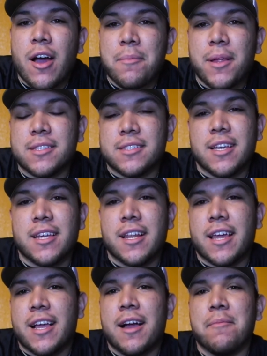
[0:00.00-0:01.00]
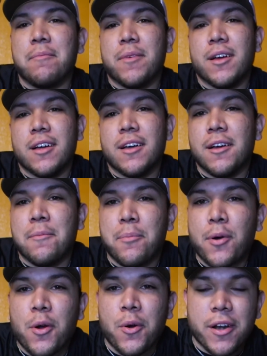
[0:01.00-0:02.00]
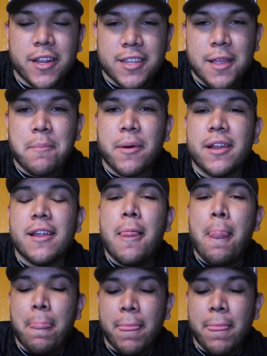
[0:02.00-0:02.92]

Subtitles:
I'm not saying like I'm a pro or anything, but